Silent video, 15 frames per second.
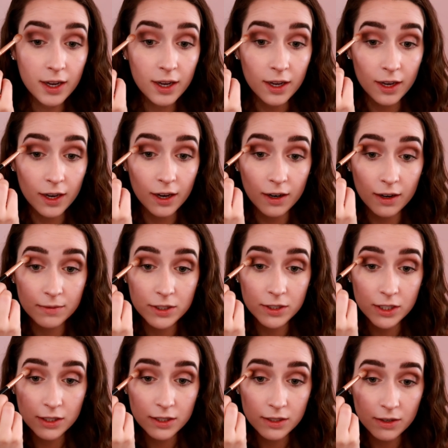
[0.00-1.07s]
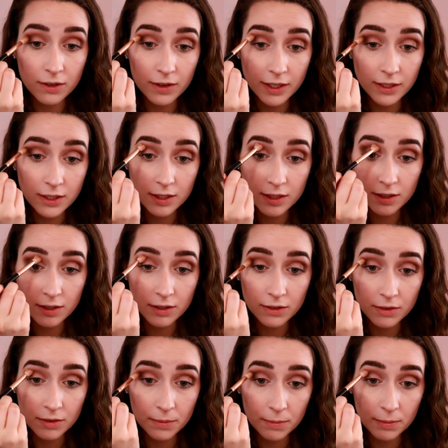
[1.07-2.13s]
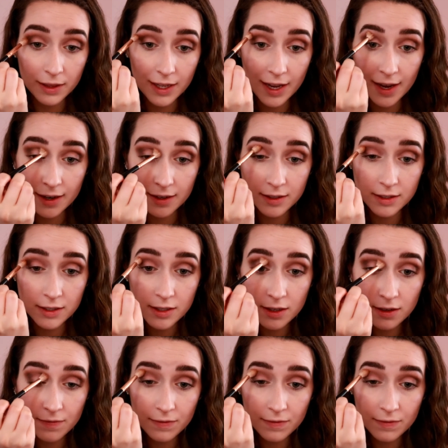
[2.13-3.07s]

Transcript: and I'm just going to blend